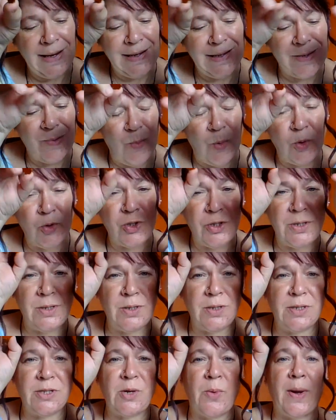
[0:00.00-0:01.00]
it's
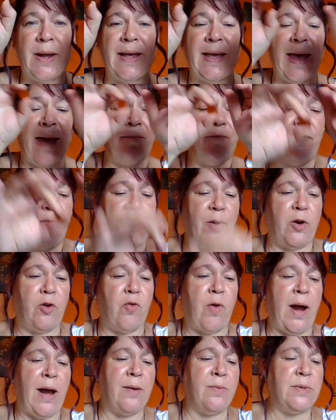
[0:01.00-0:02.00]
wooden, so again, for
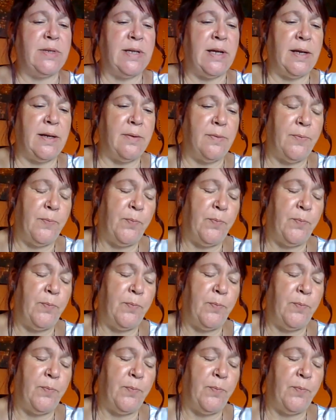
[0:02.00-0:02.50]
grounding.